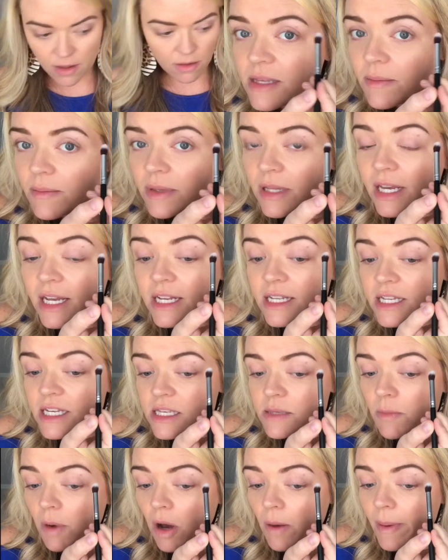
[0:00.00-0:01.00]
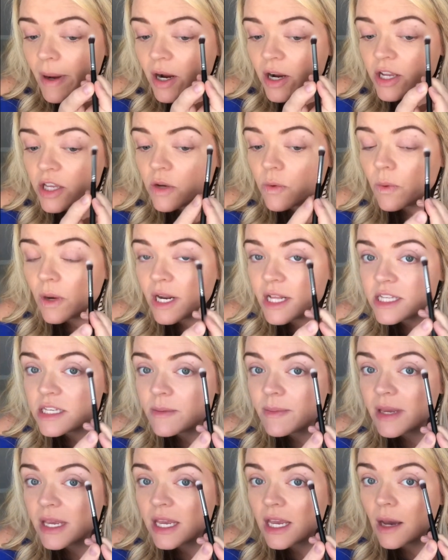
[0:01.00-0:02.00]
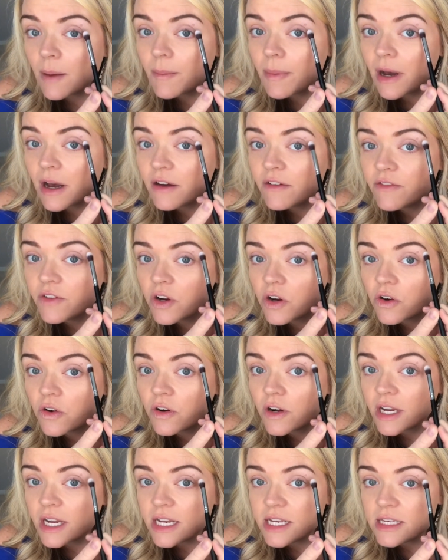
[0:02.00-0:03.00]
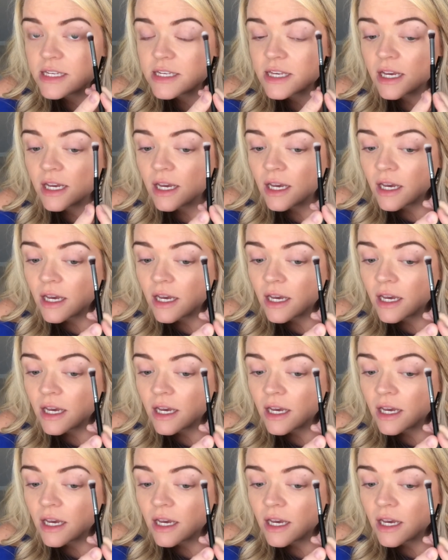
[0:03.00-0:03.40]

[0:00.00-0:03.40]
Blend this Mulberry. You want it to be above your crease,